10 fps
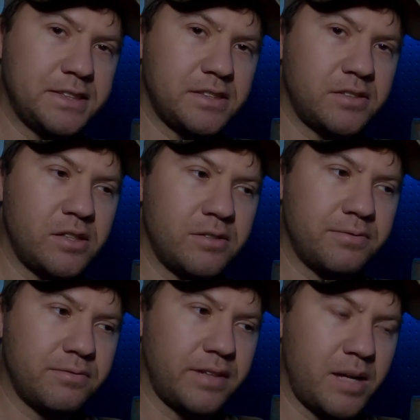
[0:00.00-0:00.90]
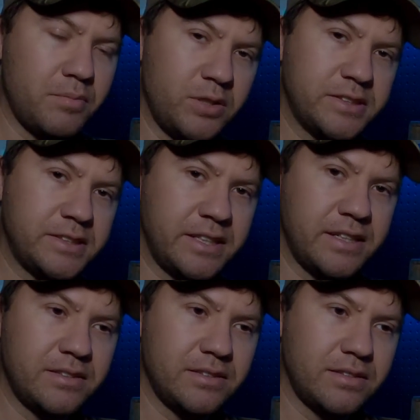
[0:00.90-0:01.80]
it enough, I'm loosening
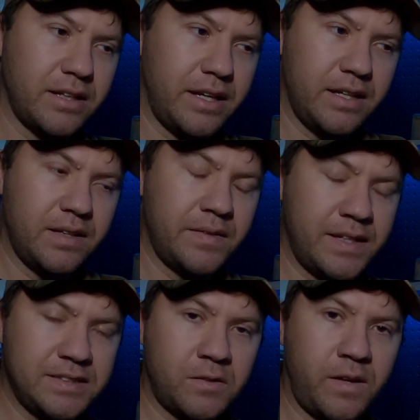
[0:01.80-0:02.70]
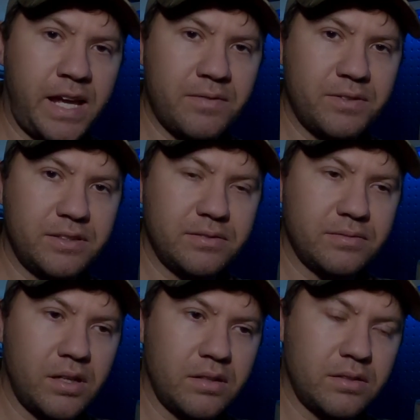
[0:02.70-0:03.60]
it, and then I start having
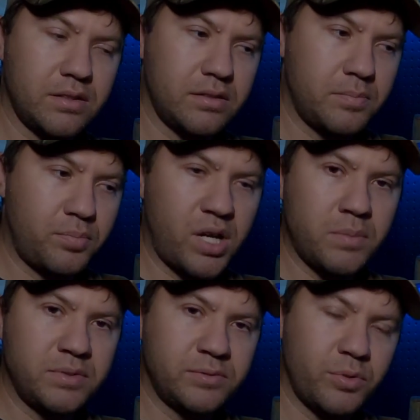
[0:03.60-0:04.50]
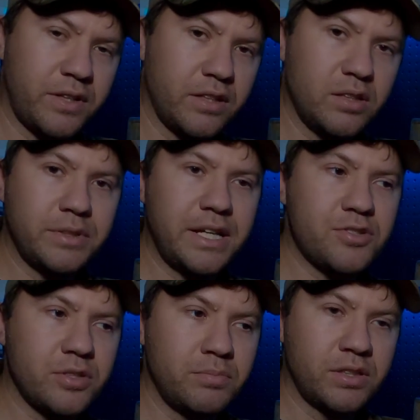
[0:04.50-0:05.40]
problems with the
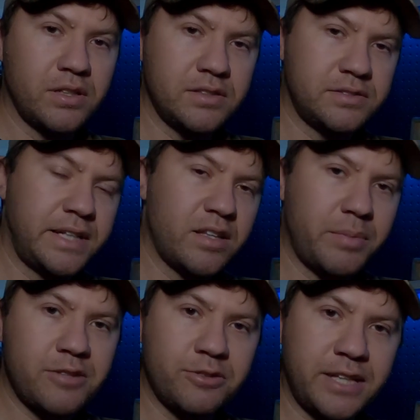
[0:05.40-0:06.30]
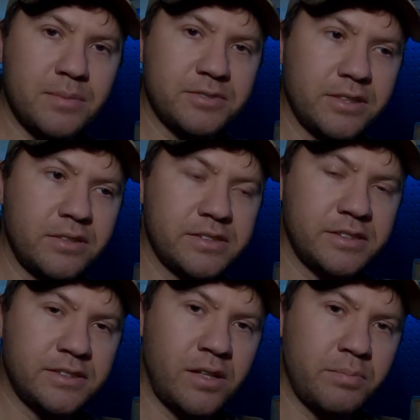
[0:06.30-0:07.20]
illumination because now the battery cap's loose and
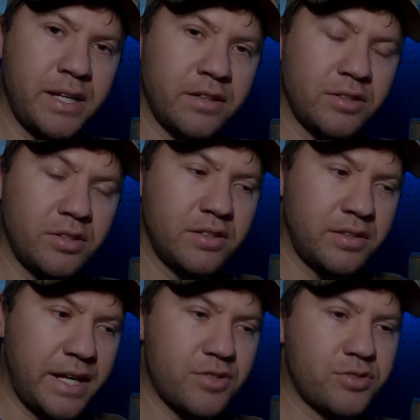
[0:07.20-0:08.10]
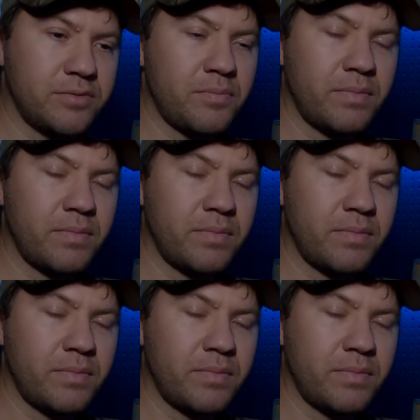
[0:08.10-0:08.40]
it's not making a good connection.